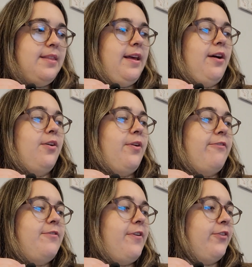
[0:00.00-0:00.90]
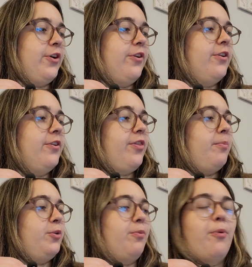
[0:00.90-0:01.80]
Now, if you've ever heard
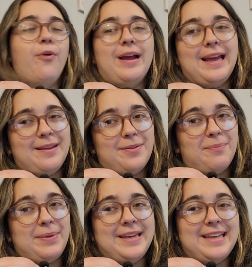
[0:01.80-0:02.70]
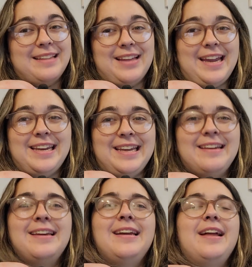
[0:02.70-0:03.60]
the Blue Boy and the Pinky
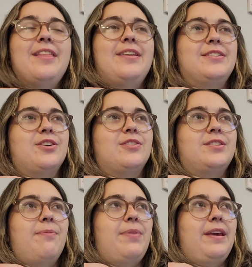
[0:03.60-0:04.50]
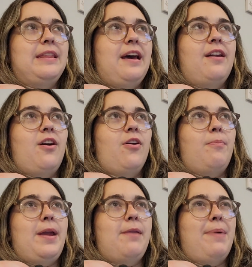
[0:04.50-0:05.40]
Lady, these are something that are
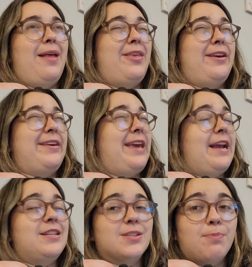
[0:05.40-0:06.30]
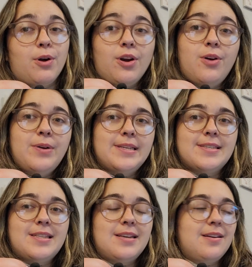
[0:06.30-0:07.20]
made by, I think, Gainsborough
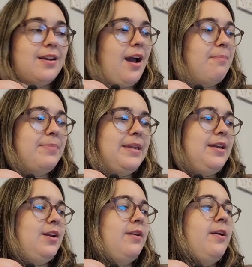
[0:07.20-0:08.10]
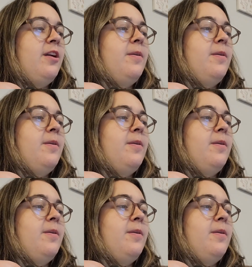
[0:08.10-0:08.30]
is the company.